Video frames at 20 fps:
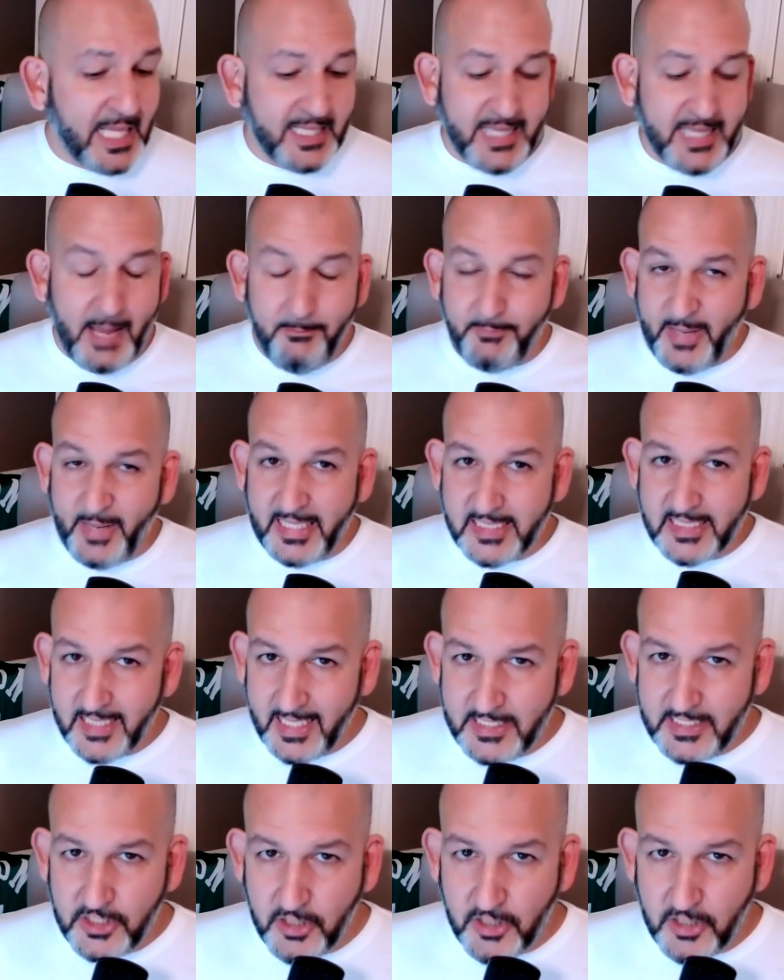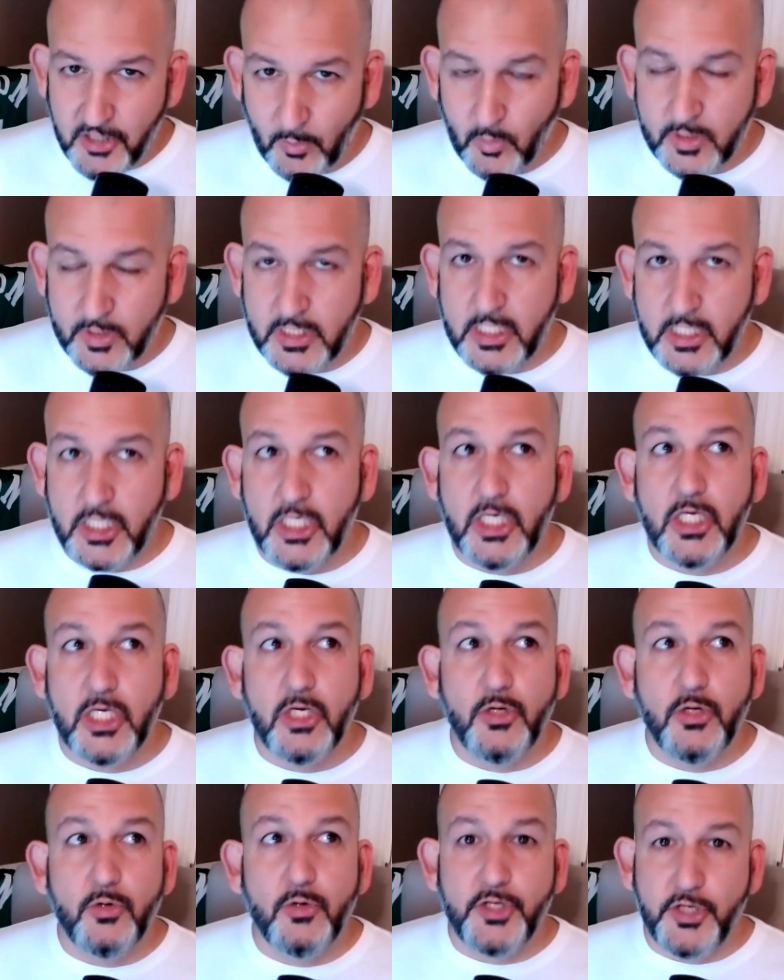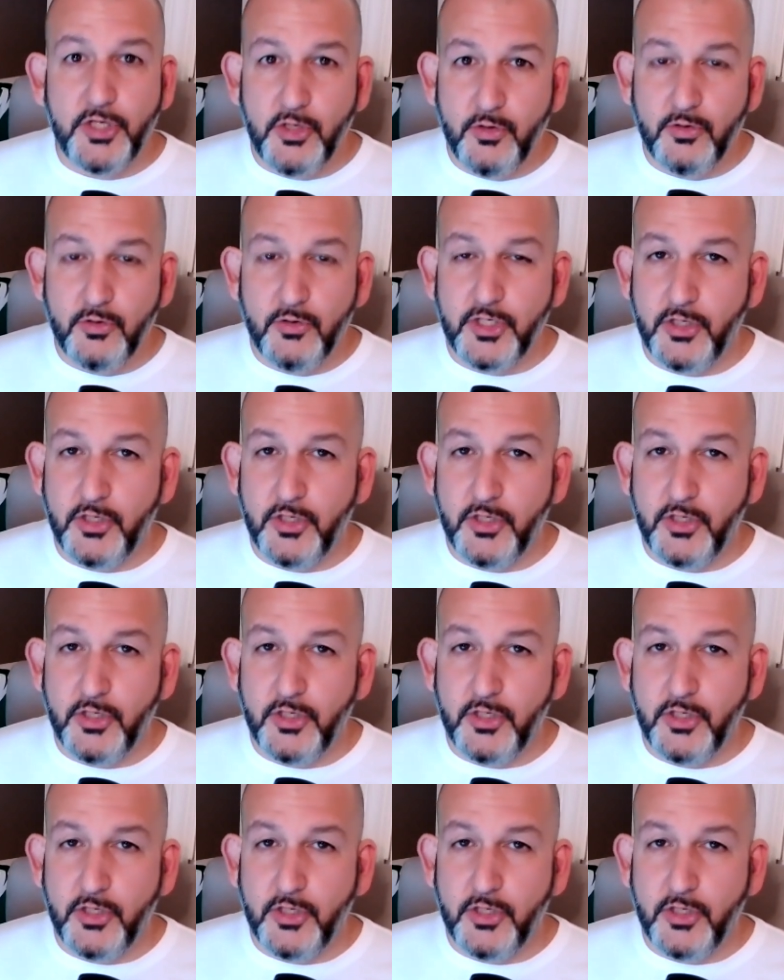That baseline jumper was huge, huge,